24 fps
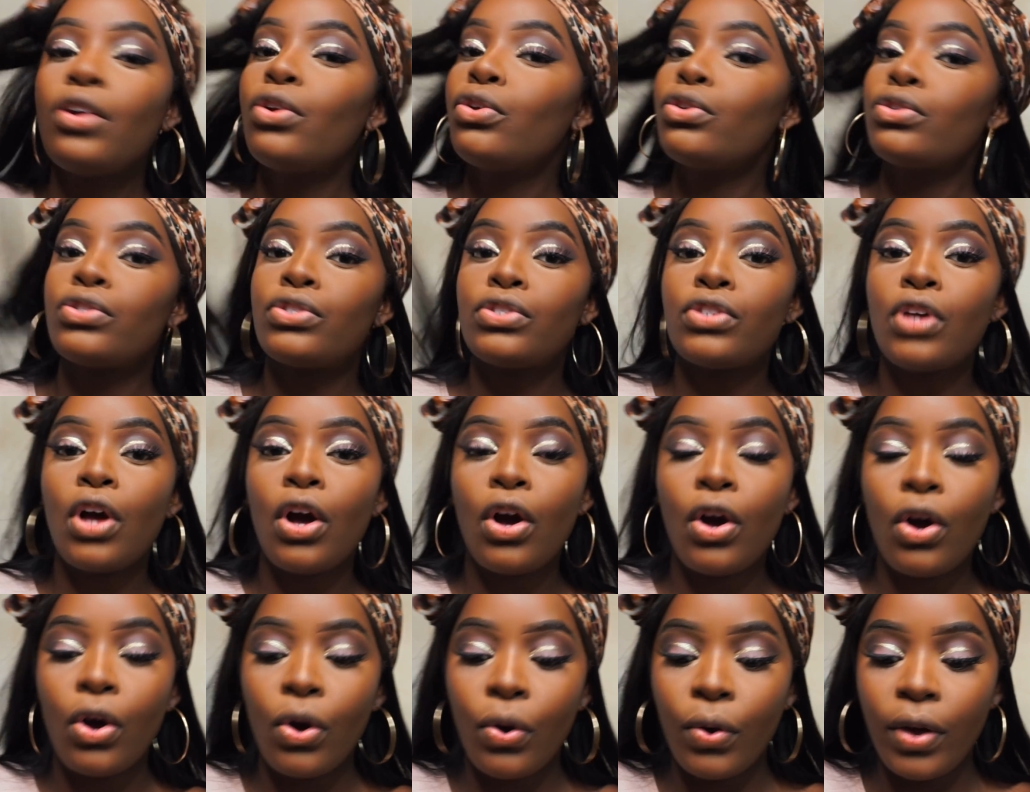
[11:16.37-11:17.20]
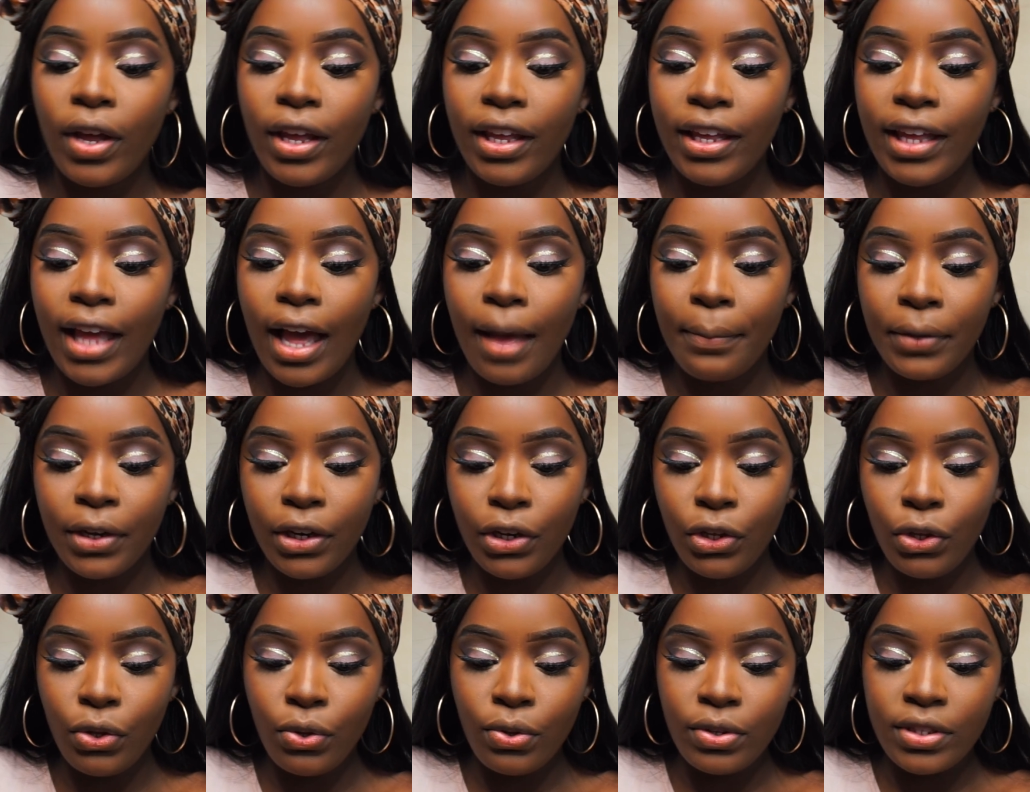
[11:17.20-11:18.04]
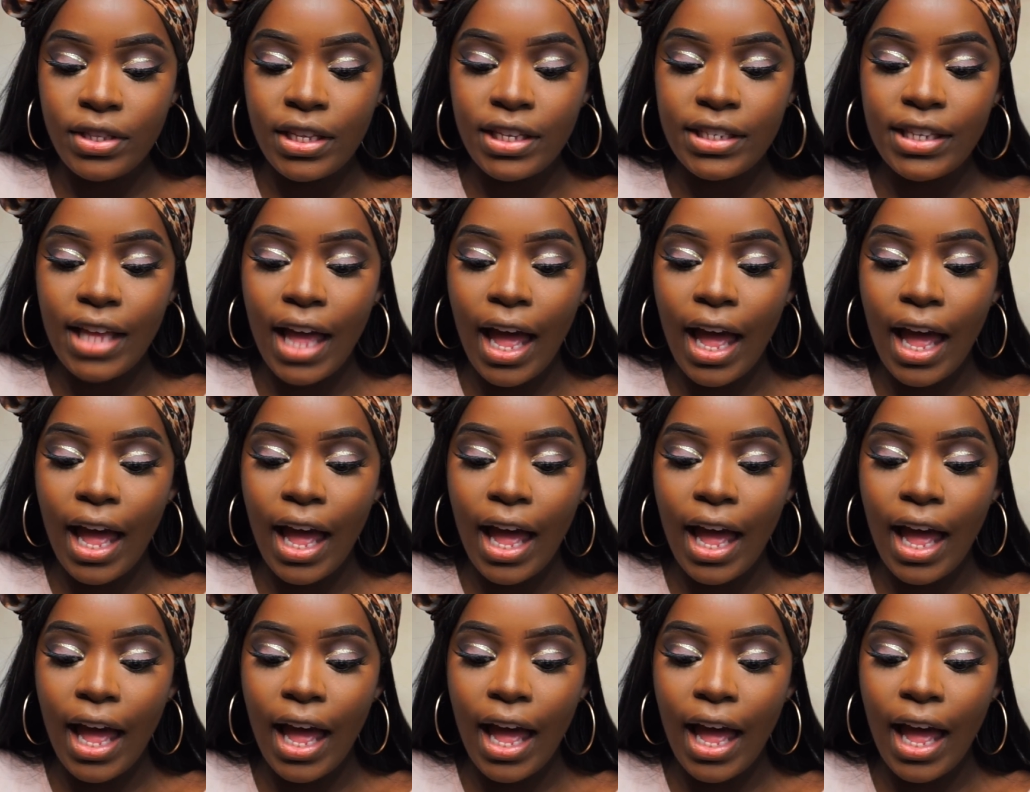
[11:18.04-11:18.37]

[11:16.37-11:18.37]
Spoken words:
So yeah, I'm going to use this